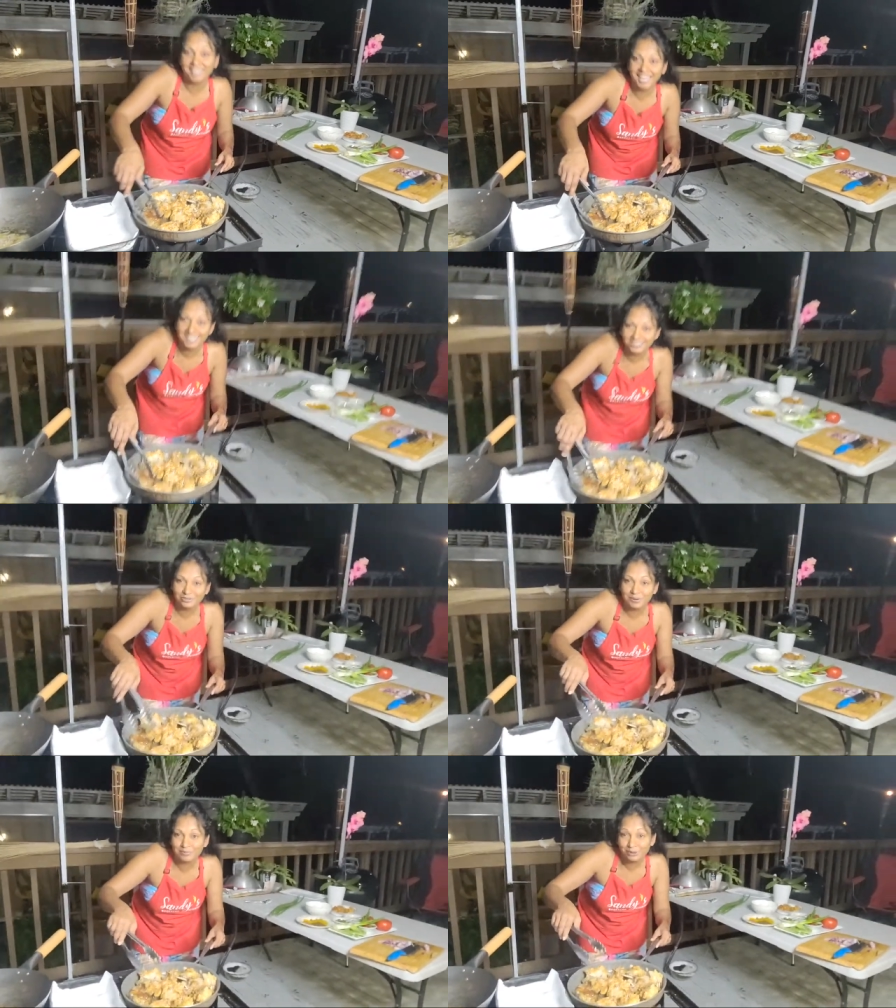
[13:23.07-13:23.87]
Guys,
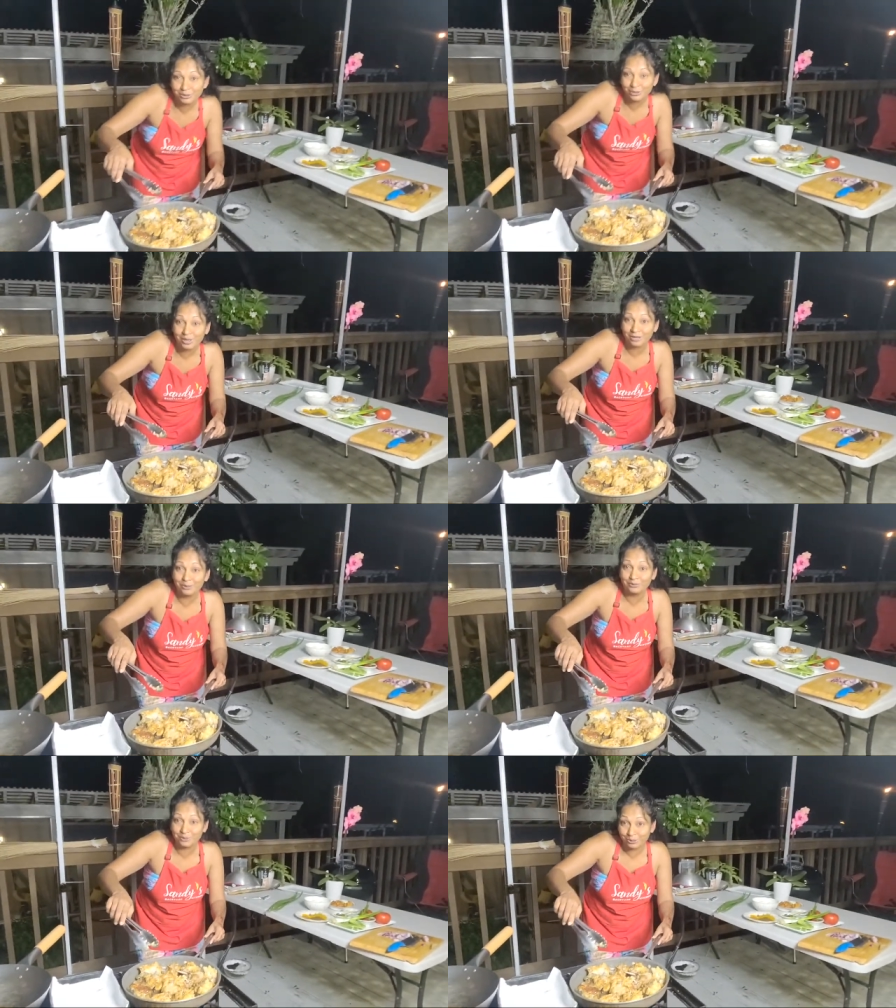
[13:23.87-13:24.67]
remember you don't want to
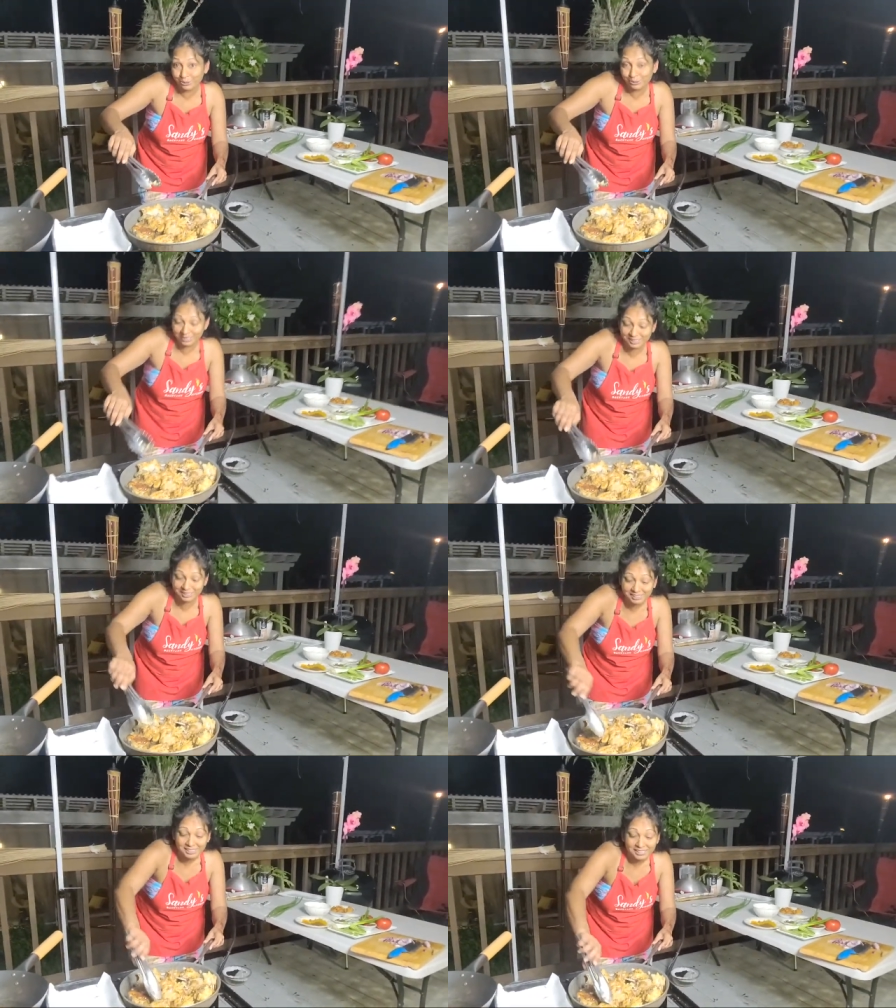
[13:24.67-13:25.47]
overcook this.
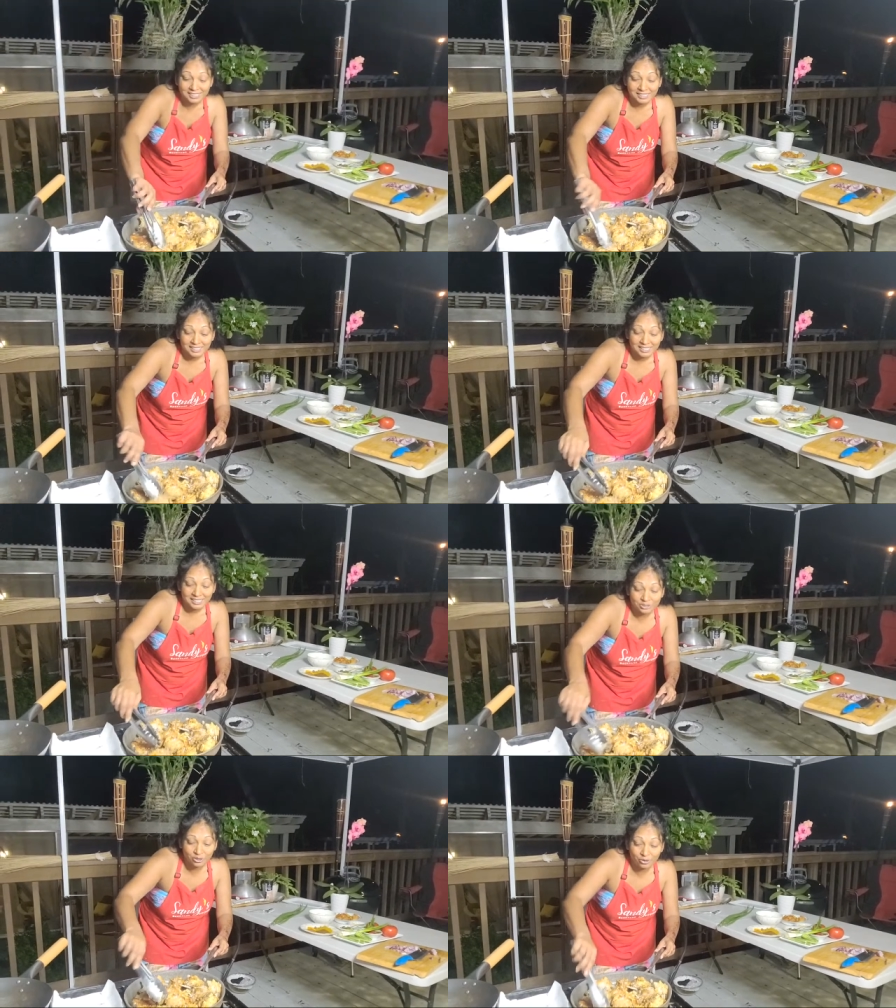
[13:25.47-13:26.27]

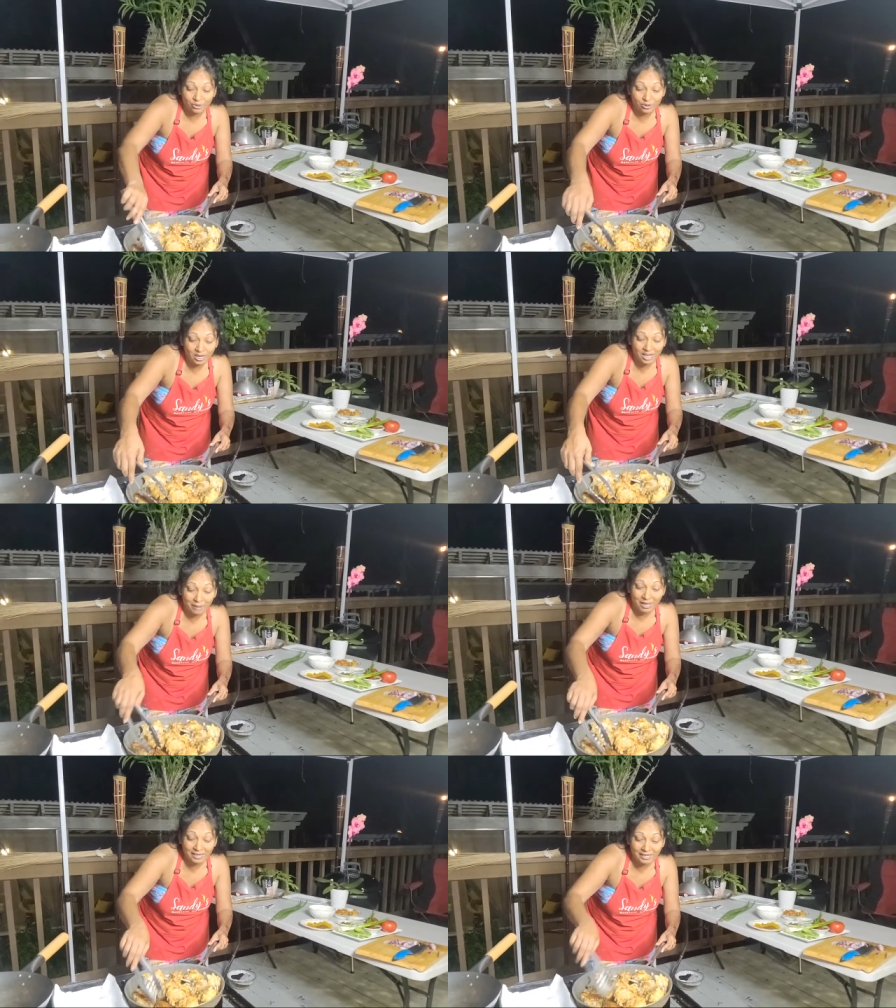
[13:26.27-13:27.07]
So, um,
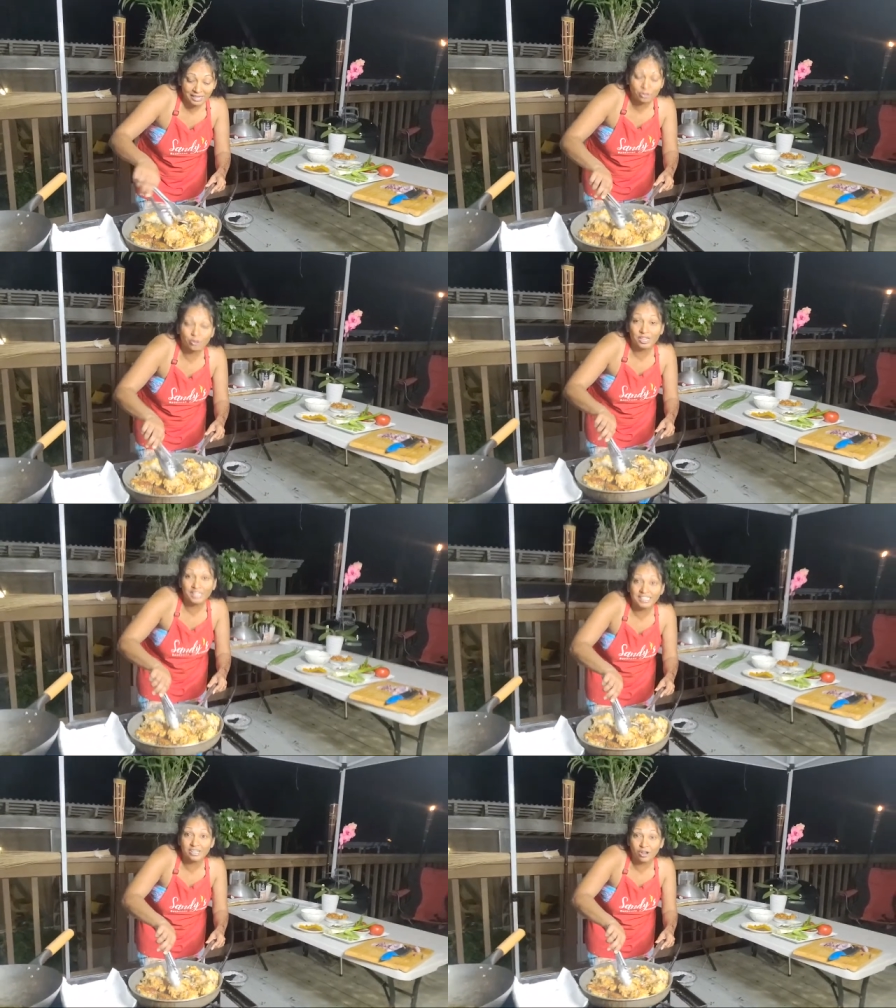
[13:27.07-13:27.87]
and I cook it
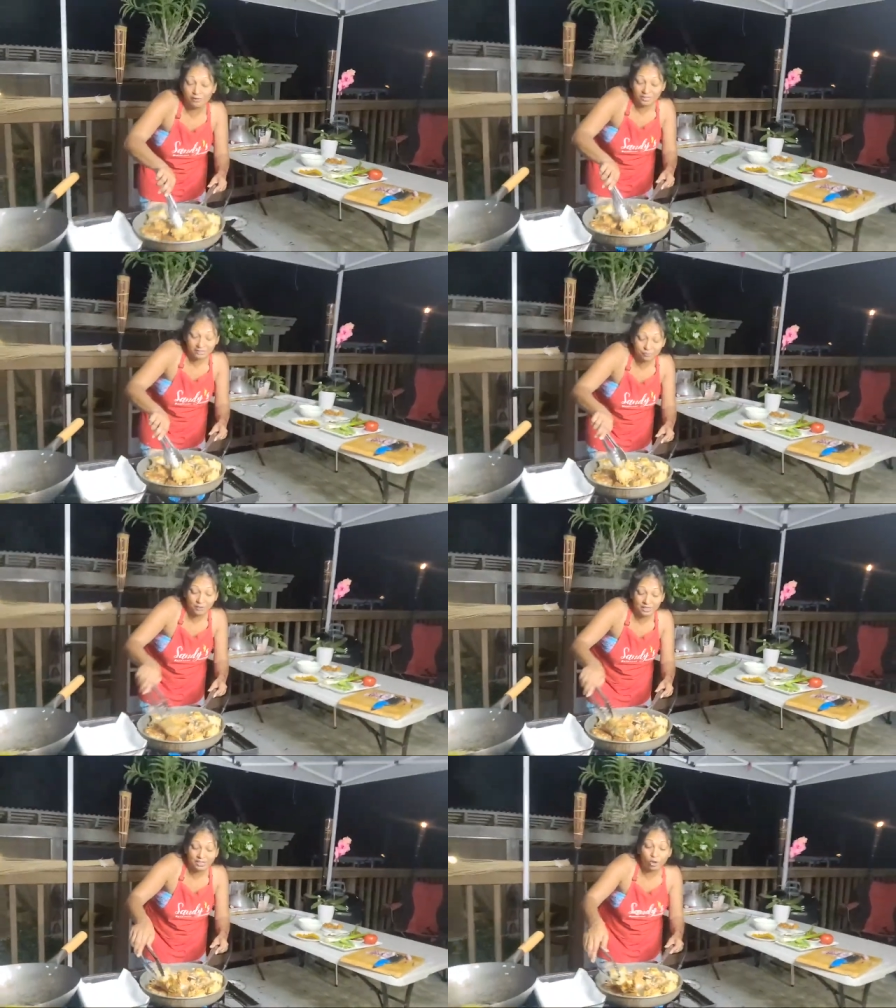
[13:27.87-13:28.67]
enough that we
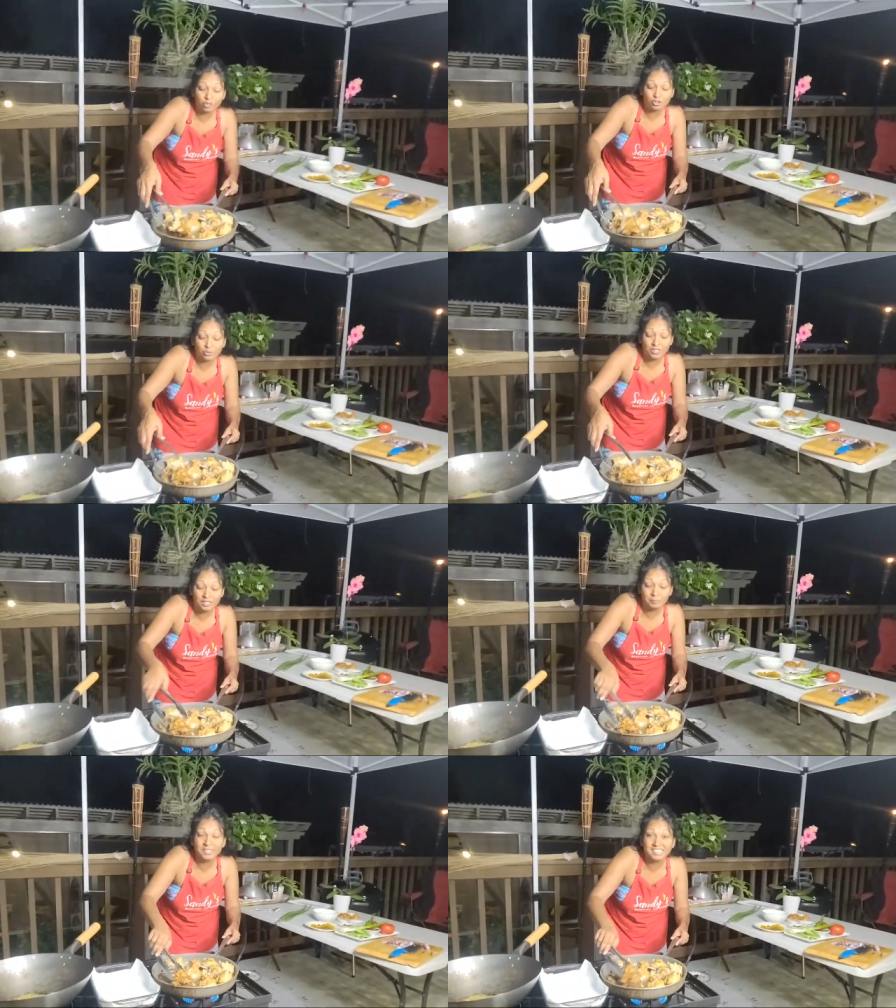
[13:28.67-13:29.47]
can also eat
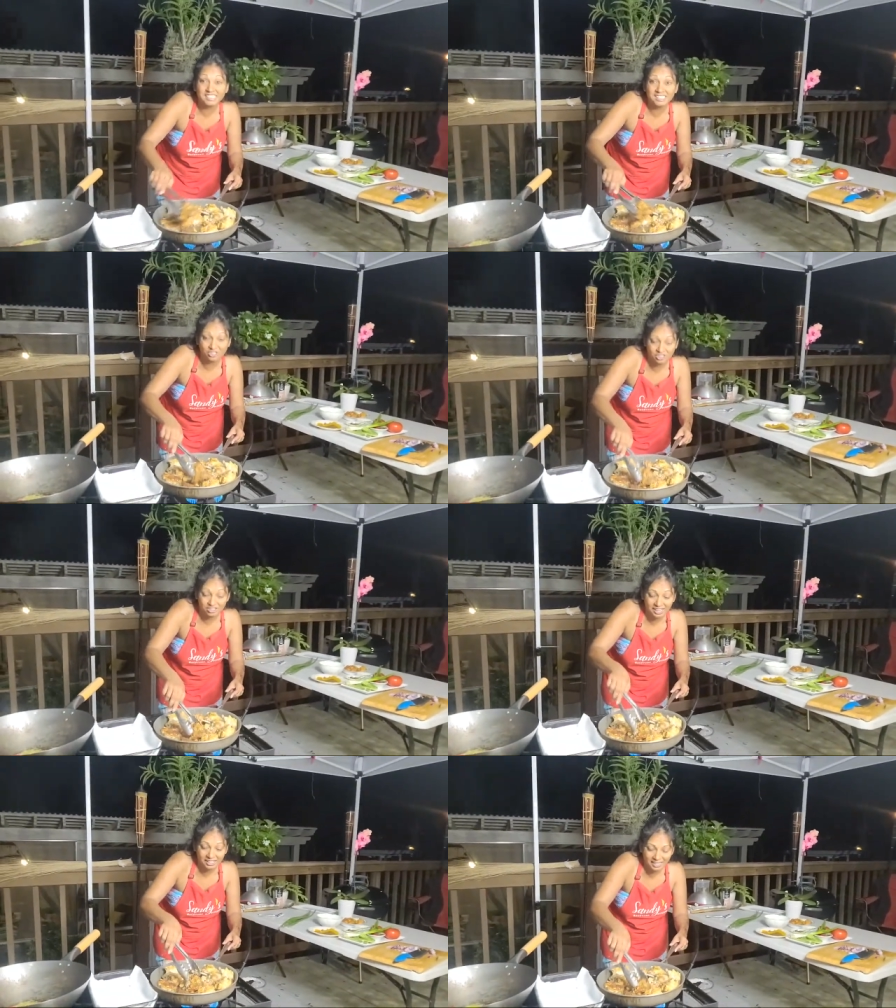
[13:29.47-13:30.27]
pieces just
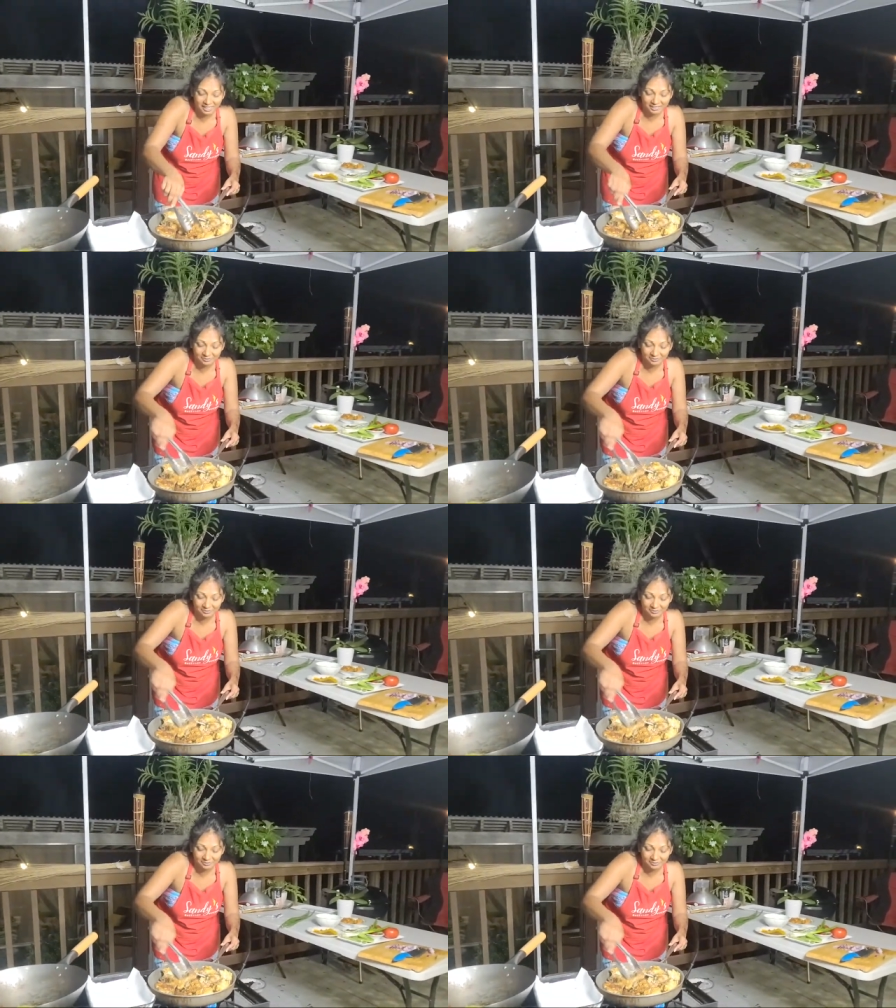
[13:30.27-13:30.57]
like that.